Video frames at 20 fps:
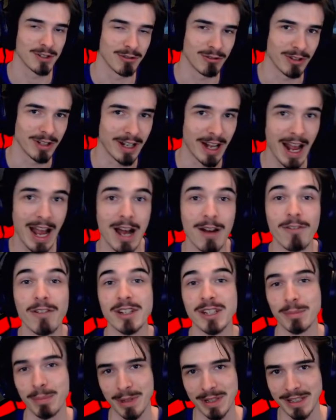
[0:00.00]
you already have.
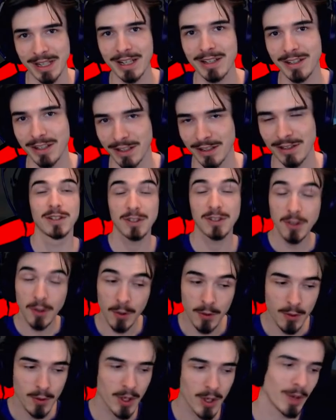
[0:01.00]
It's a percentage.
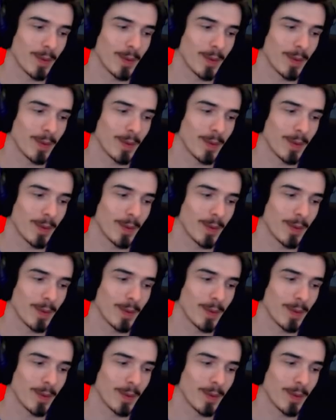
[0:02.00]
So